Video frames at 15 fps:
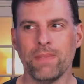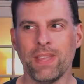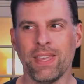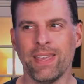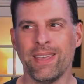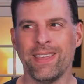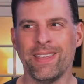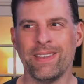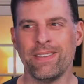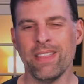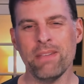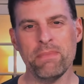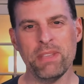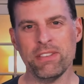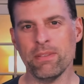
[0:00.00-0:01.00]
and
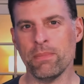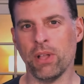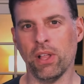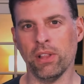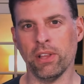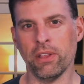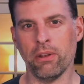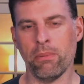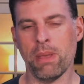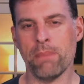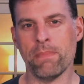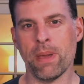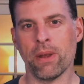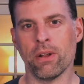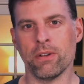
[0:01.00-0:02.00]
that makes them a little bit
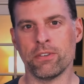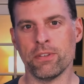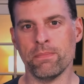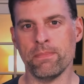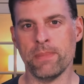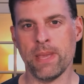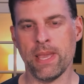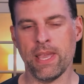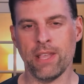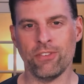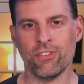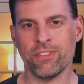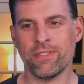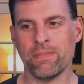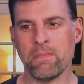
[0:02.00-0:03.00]
better to me,
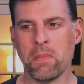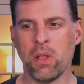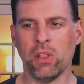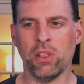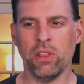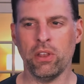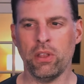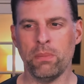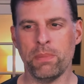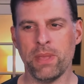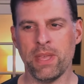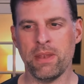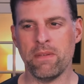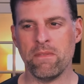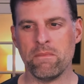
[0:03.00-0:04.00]
just a little
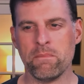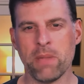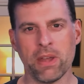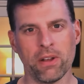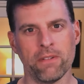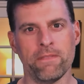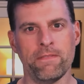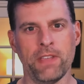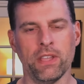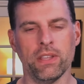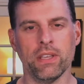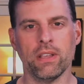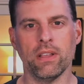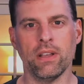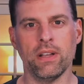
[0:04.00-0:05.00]
bit better
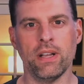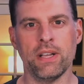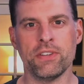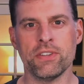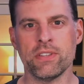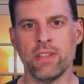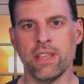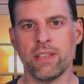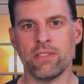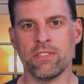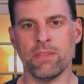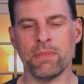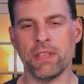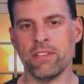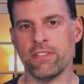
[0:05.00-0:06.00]
feeling. I just like
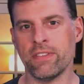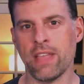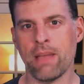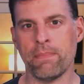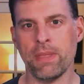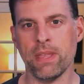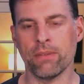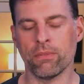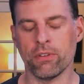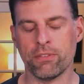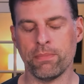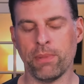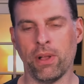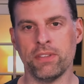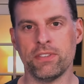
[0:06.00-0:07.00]
something snappy and
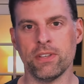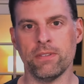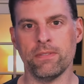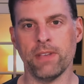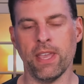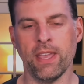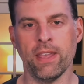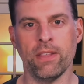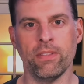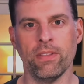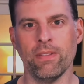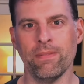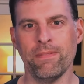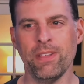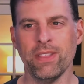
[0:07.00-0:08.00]
responsive, and
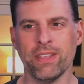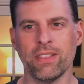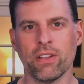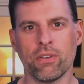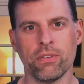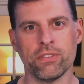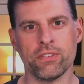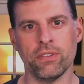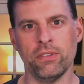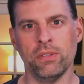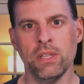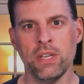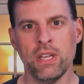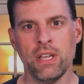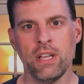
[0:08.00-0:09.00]
I feel like the crystal
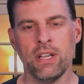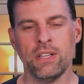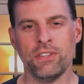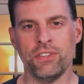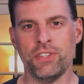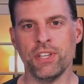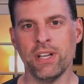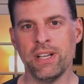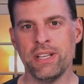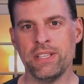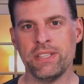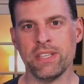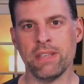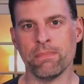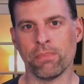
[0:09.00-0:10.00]

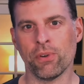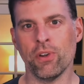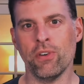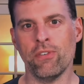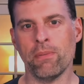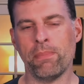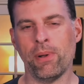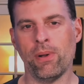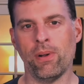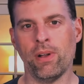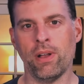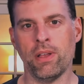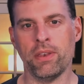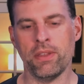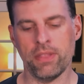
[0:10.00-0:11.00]
does improve
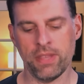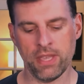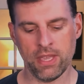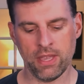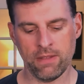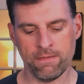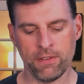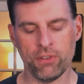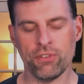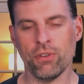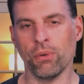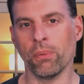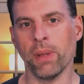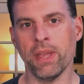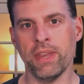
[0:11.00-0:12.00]
upon the V2
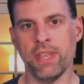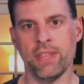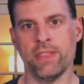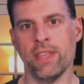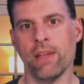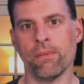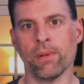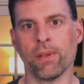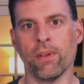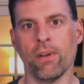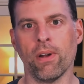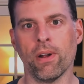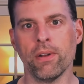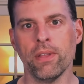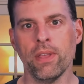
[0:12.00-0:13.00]
Red in that
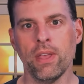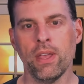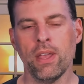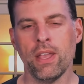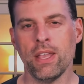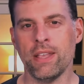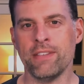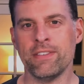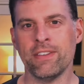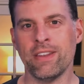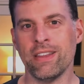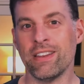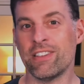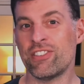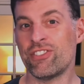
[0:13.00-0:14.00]
regard. Is it an
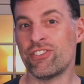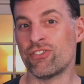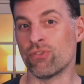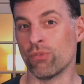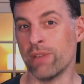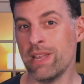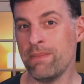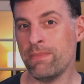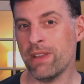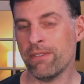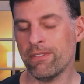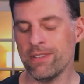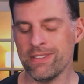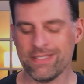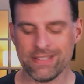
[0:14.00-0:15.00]
extreme
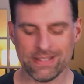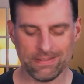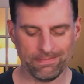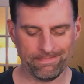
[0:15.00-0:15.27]
difference?